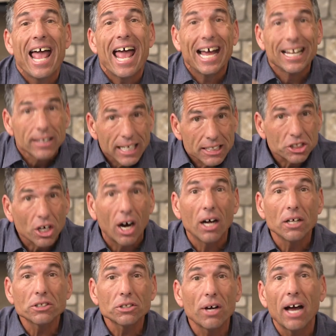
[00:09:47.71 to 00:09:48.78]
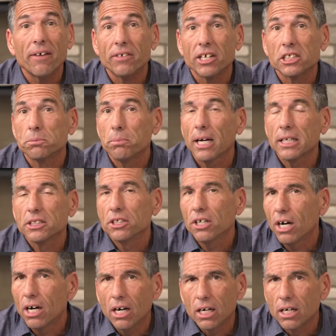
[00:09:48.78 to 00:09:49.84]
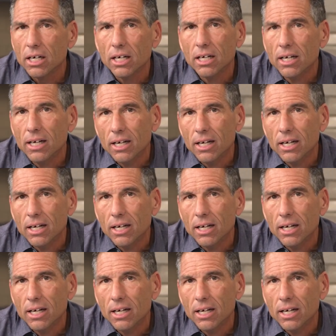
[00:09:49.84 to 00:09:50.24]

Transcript: And let's also have an expectant heart